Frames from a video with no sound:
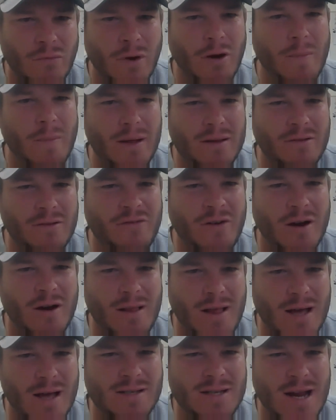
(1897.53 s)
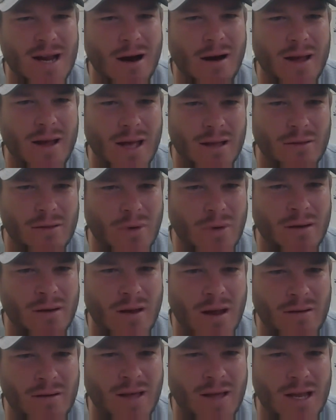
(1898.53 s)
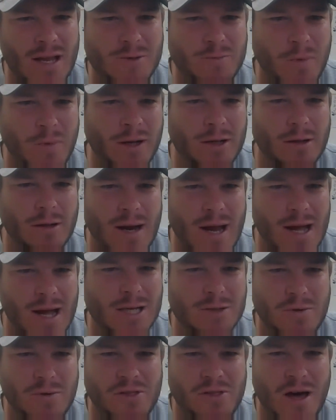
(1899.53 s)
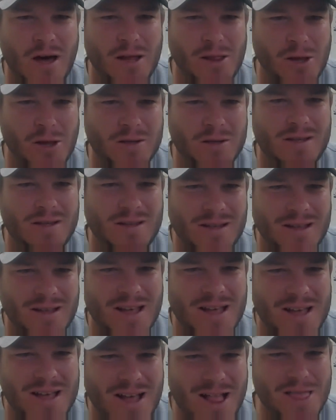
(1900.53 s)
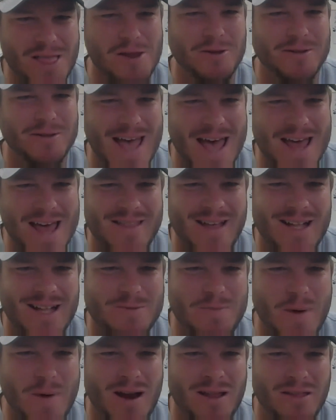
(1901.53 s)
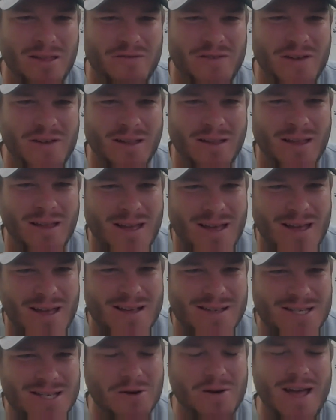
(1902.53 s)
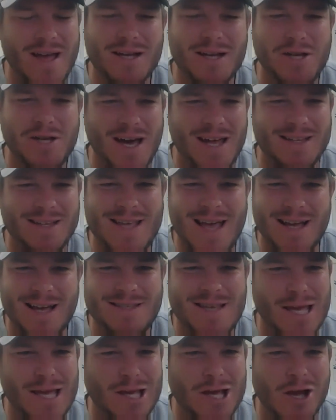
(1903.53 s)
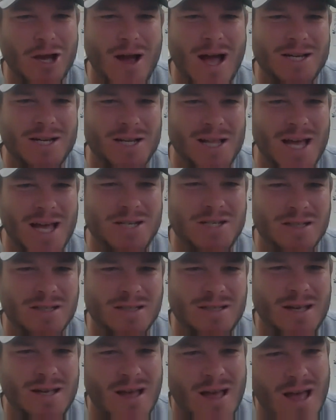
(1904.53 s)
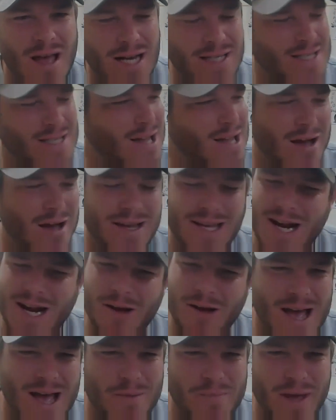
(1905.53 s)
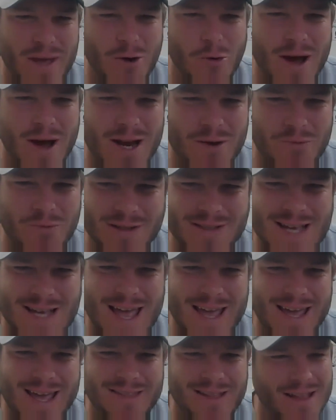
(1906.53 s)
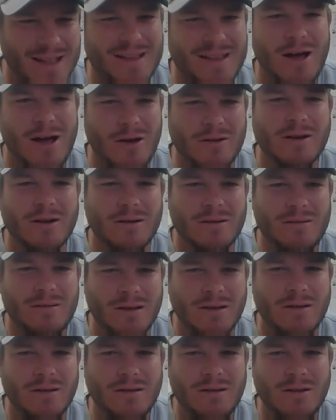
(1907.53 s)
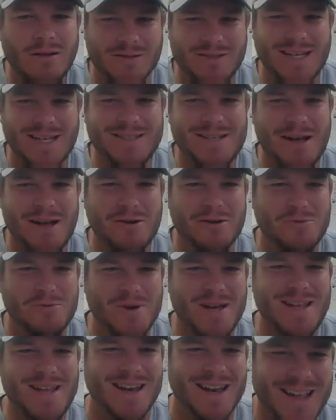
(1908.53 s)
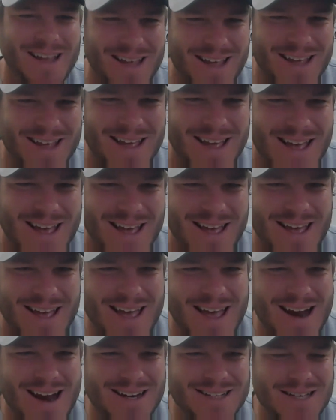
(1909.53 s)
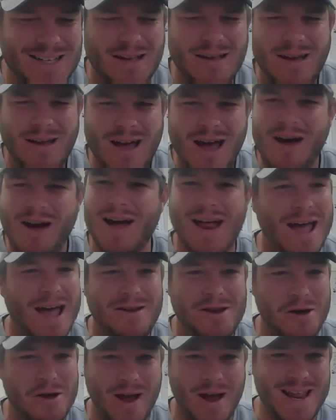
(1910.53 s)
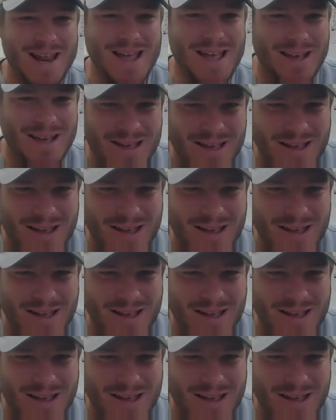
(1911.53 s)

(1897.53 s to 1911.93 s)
we were about to fertilize an area and, and, and get a sprinkler head because we thought it looked a little dead in that spot on the field. So we actually got a text saying, Congratulations. He's like, Oh, you know, yeah, big win. We'll take it. And i are like, No, your, your 600th win. And he's like, "Oh, I had no idea."